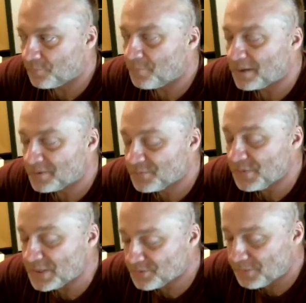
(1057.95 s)
My
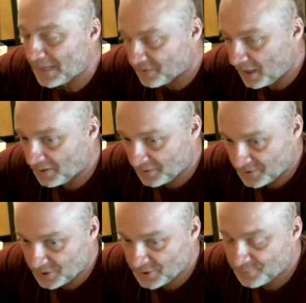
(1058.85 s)
speech
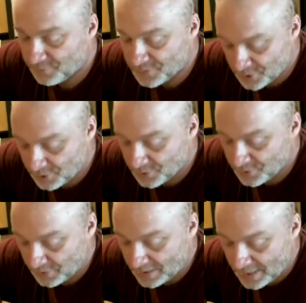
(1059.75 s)
pathologist from
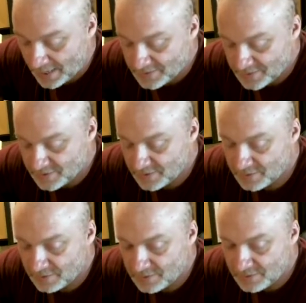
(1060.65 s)
surgery has
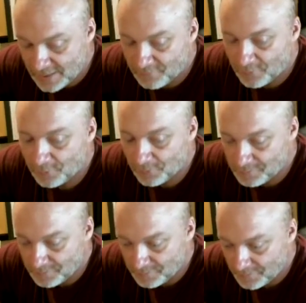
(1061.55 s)
never
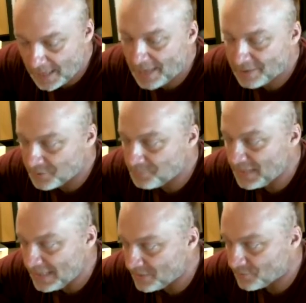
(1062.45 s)
had to
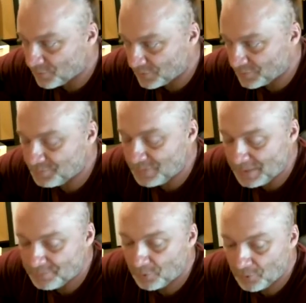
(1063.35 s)
meet with
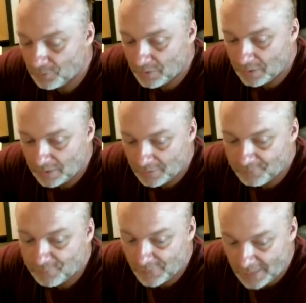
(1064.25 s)
people
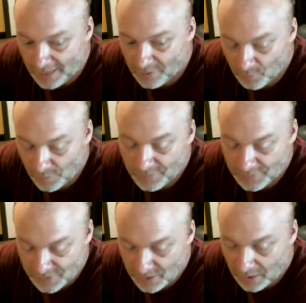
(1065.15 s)
for that with
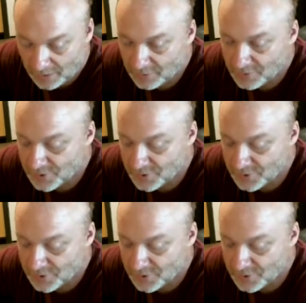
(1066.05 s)
his doctor.